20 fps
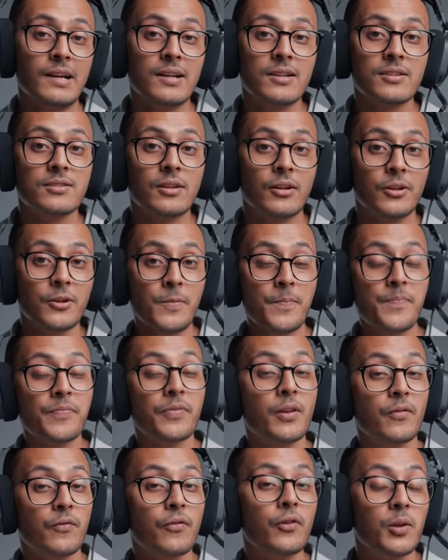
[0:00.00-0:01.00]
so
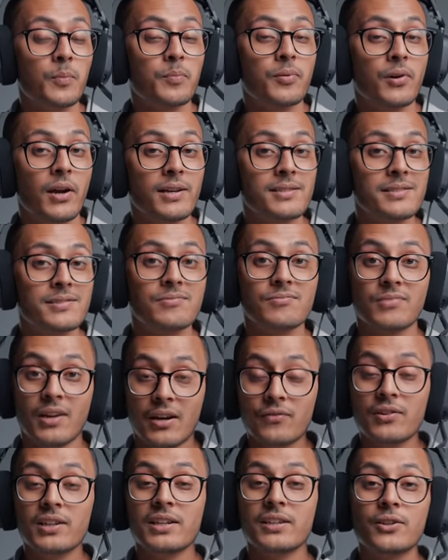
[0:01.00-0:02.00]
for the price i
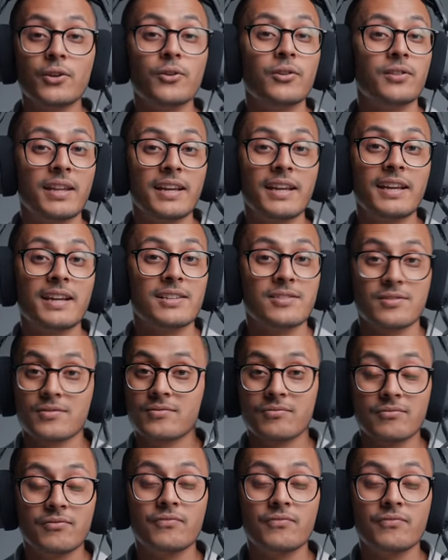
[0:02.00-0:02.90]
really do think it's